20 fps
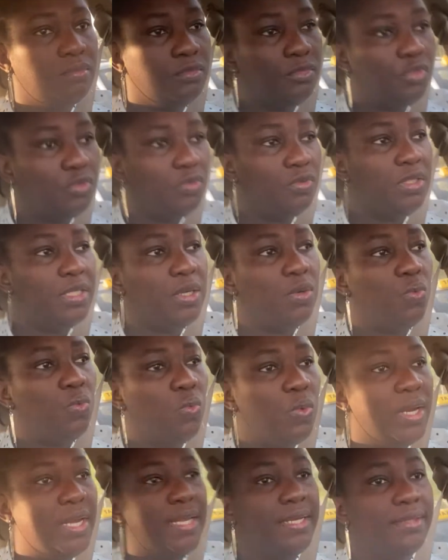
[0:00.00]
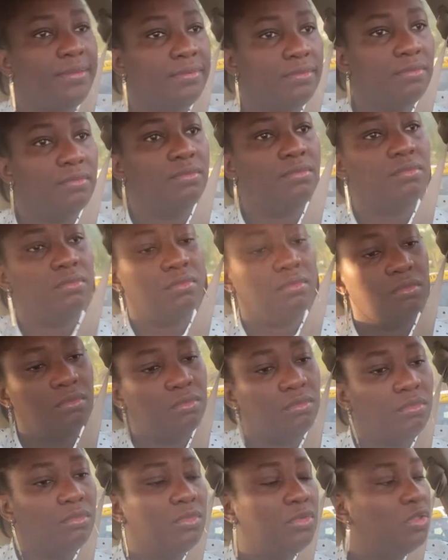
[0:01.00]
So you're willing.
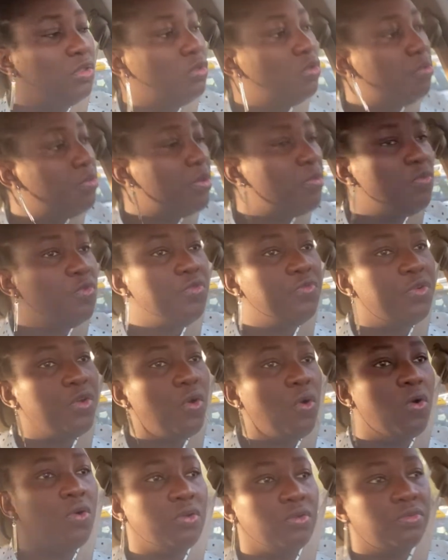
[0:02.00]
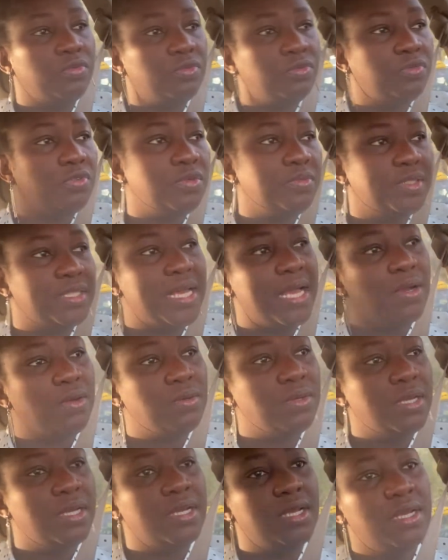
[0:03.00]
So be moving on from
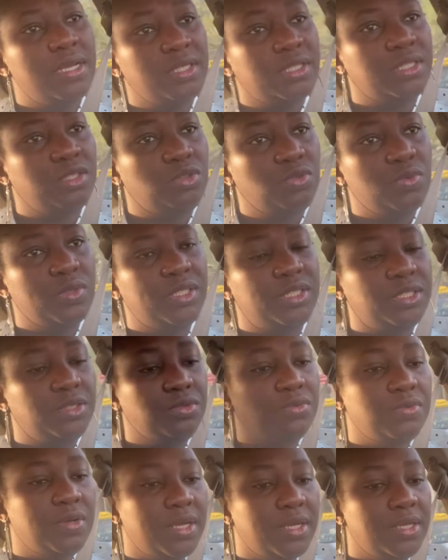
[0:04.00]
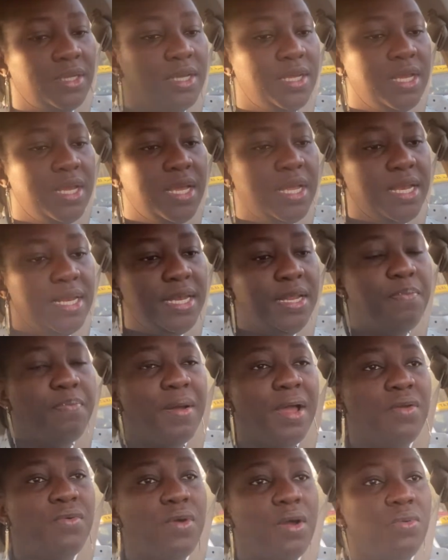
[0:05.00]
some situation one.
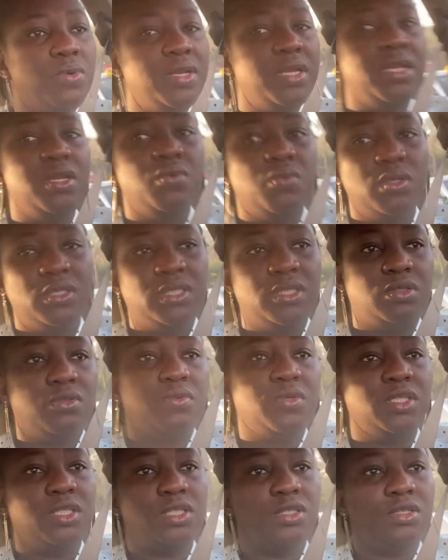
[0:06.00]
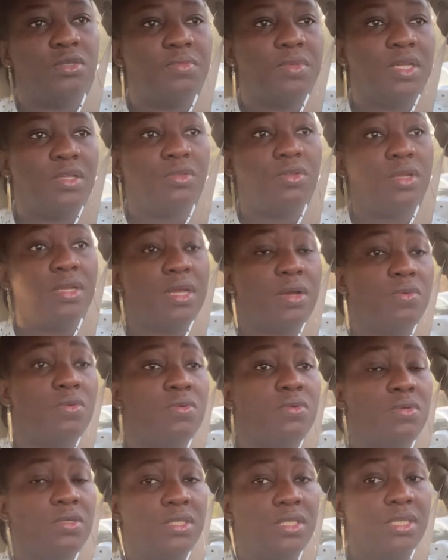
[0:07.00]
Nipa no when in the situation, I thought I
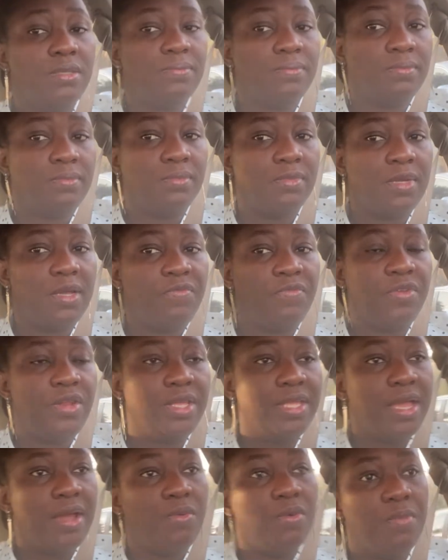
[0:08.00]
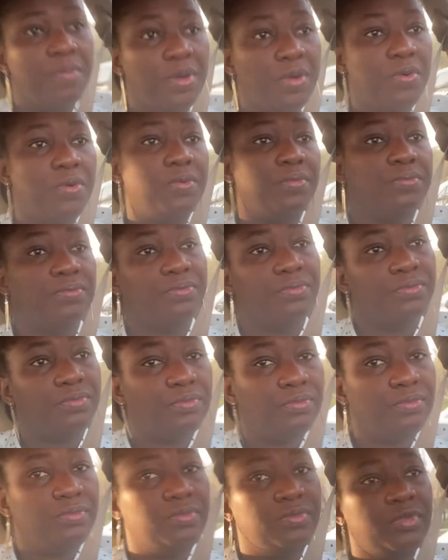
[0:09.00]
would have said, I'm flying out with a cop.
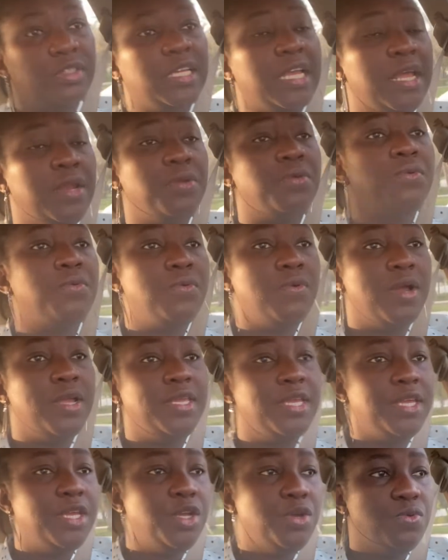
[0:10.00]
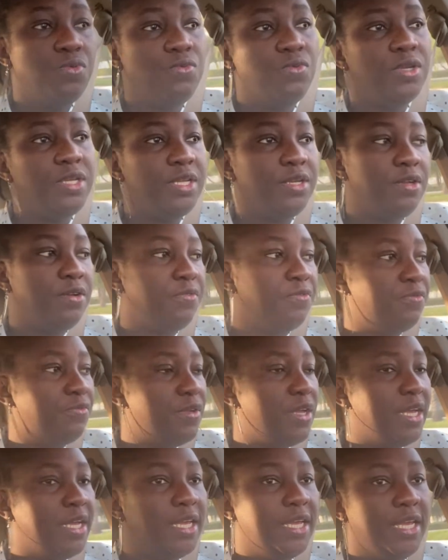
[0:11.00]
And don't quite enough.
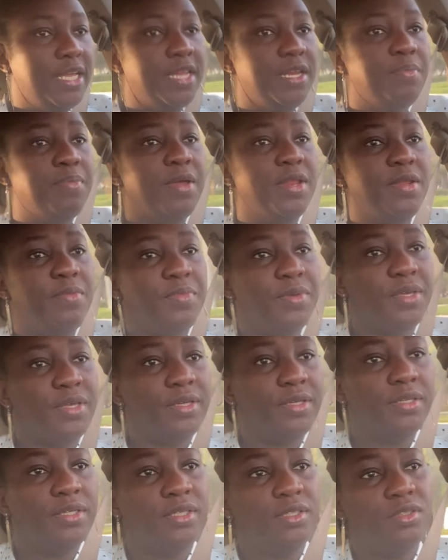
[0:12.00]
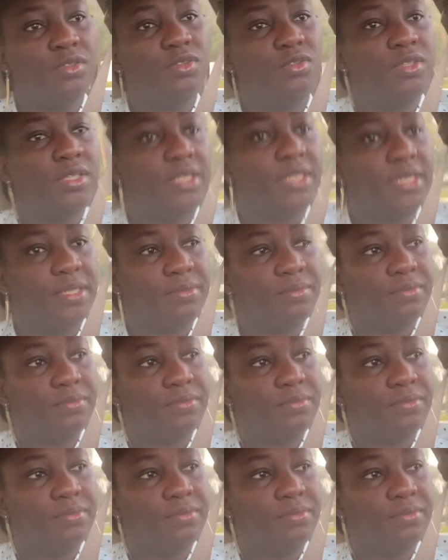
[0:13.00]
A kiddy penny to here.